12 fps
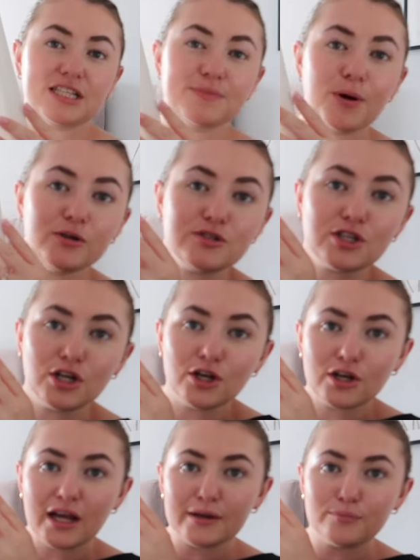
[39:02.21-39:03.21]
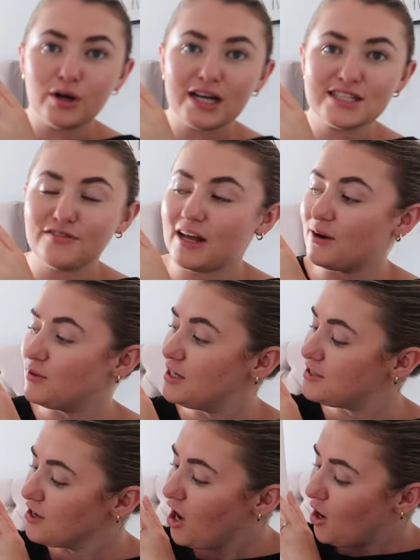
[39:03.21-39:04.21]
It's supposed to look like pressed
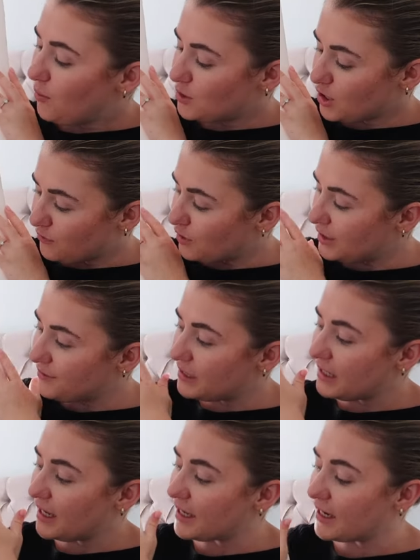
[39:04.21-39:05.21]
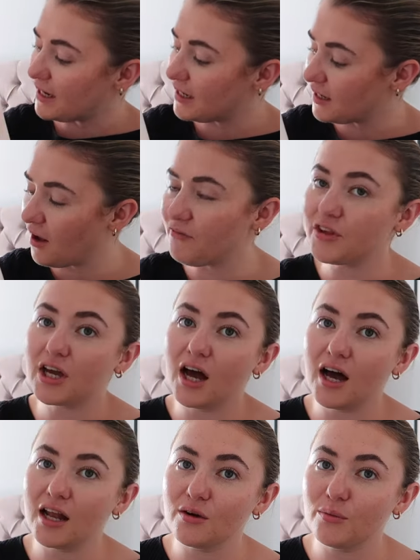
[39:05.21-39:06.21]
flowers, which I really really like, and I love the
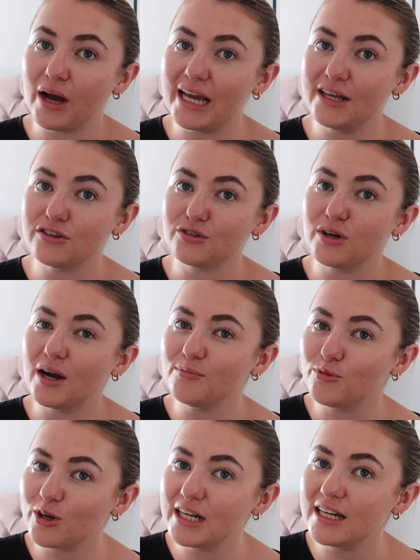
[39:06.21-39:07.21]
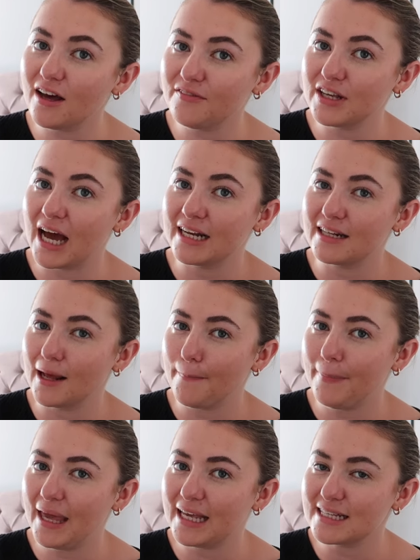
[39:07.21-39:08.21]
colorway through it. I'm really loving adding
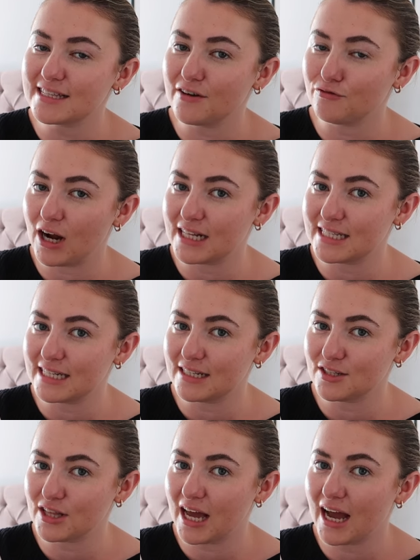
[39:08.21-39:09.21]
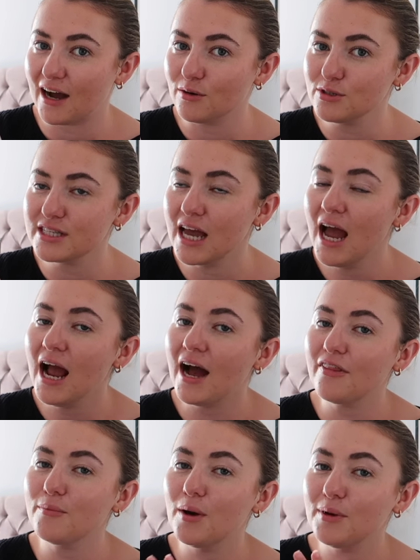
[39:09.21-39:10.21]
like pinks and reds into the house
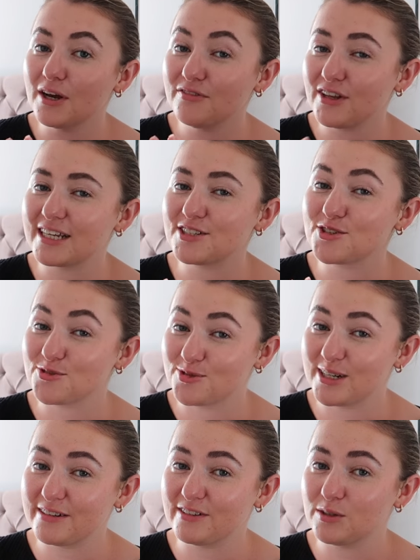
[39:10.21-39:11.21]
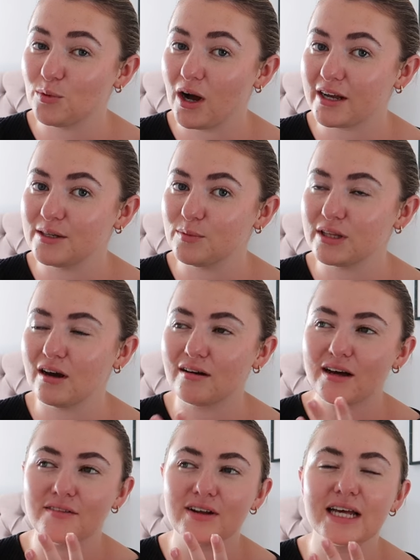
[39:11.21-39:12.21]
at the moment. I feel like it's just really really working with our
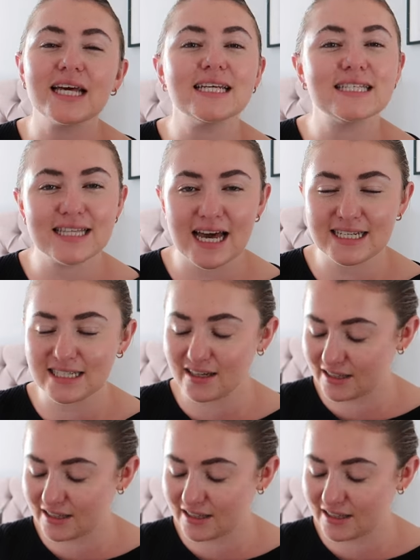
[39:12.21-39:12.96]
kind of like aesthetic.